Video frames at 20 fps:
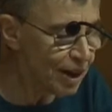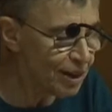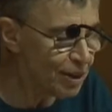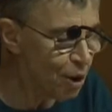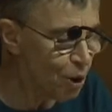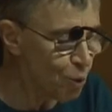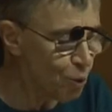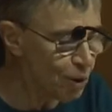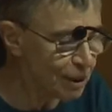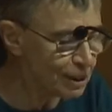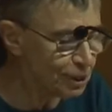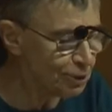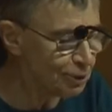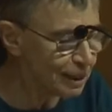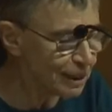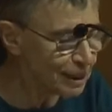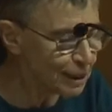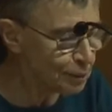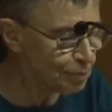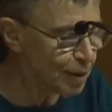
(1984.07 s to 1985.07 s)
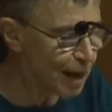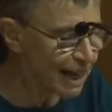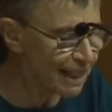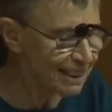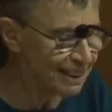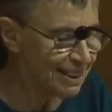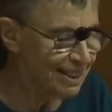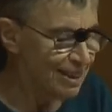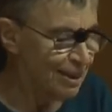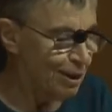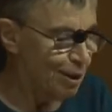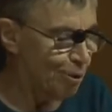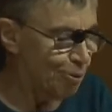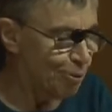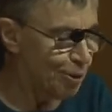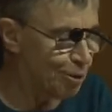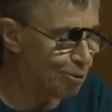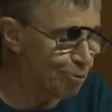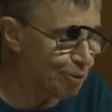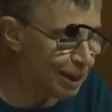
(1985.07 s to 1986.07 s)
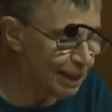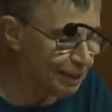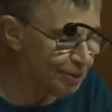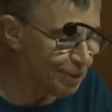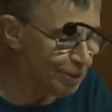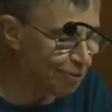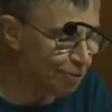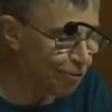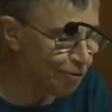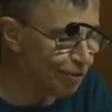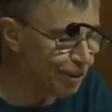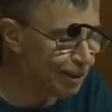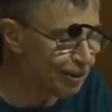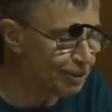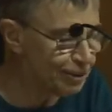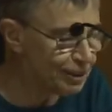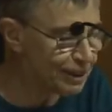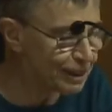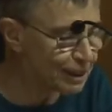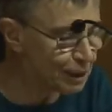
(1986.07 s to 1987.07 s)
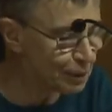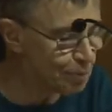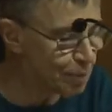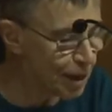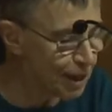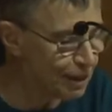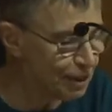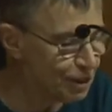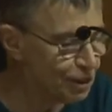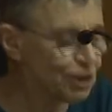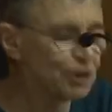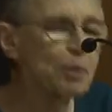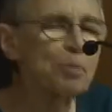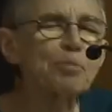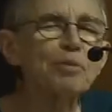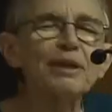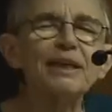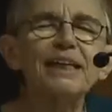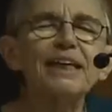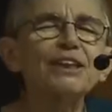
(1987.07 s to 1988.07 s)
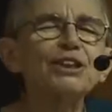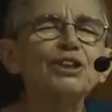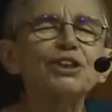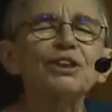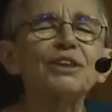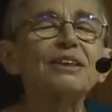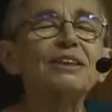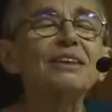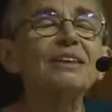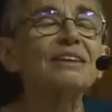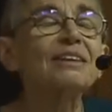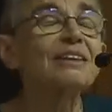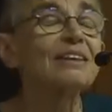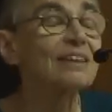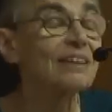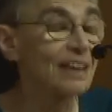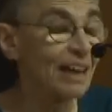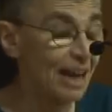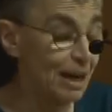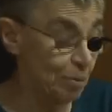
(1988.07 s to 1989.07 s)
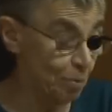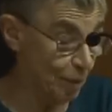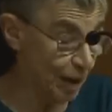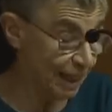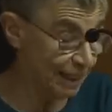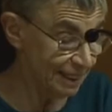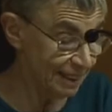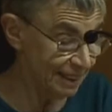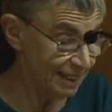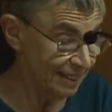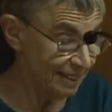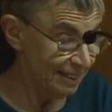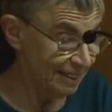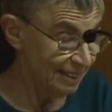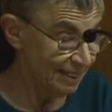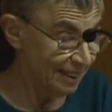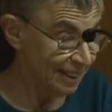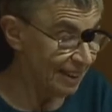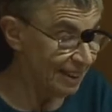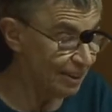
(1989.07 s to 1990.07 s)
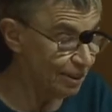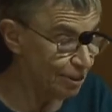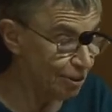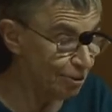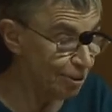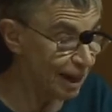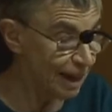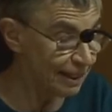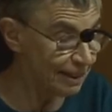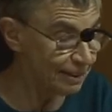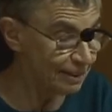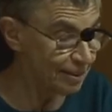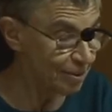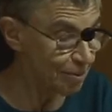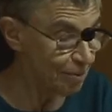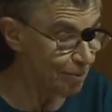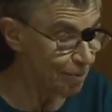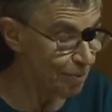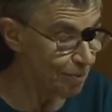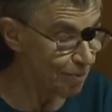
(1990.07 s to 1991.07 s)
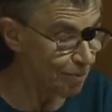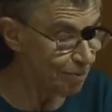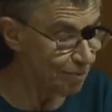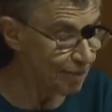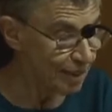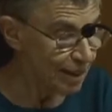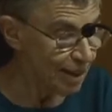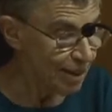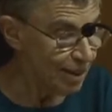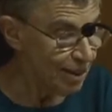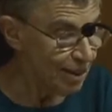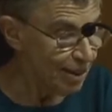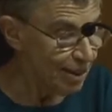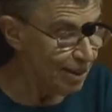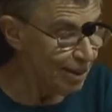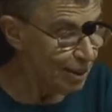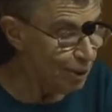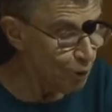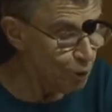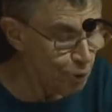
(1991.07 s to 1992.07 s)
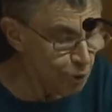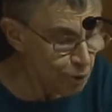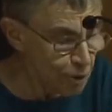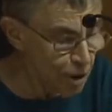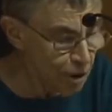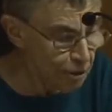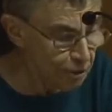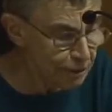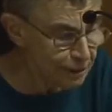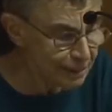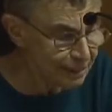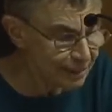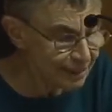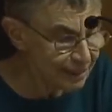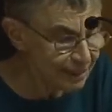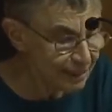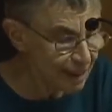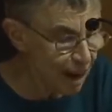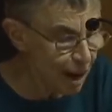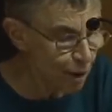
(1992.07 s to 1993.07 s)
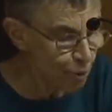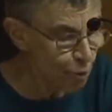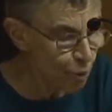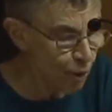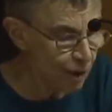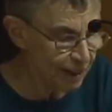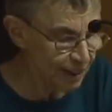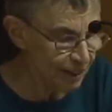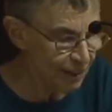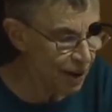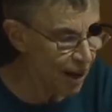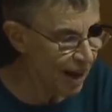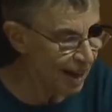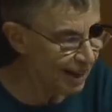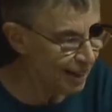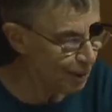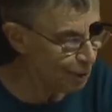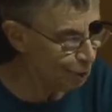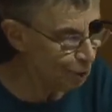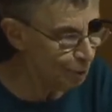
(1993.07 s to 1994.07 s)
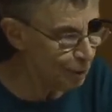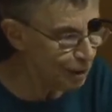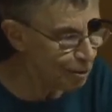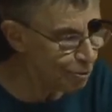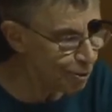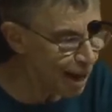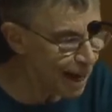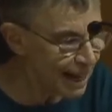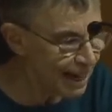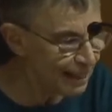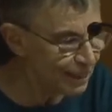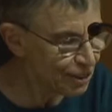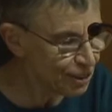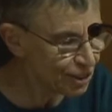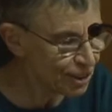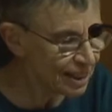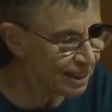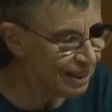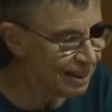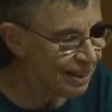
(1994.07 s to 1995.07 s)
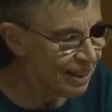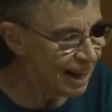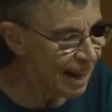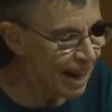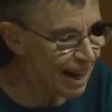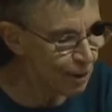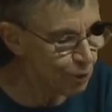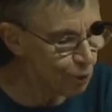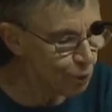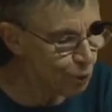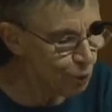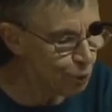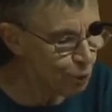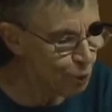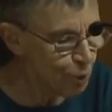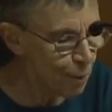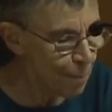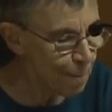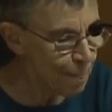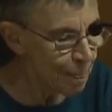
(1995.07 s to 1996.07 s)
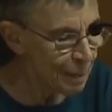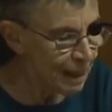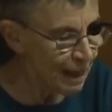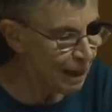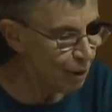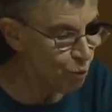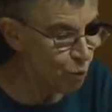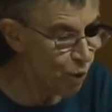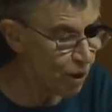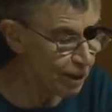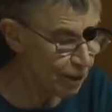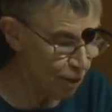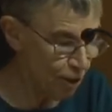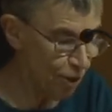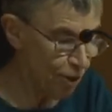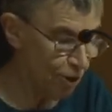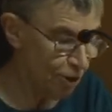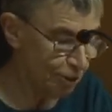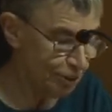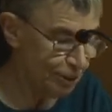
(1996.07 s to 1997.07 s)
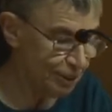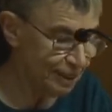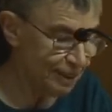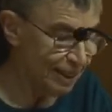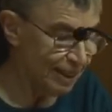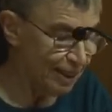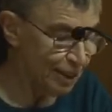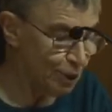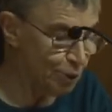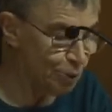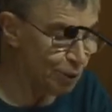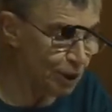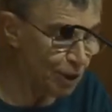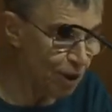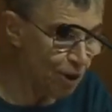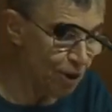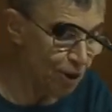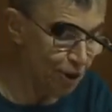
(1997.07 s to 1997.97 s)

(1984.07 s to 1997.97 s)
not know what to expect, with relevant figures expunged and predictions, at best, incorrect. Who knows on what line you'll be ranged, and who, in what cause, you will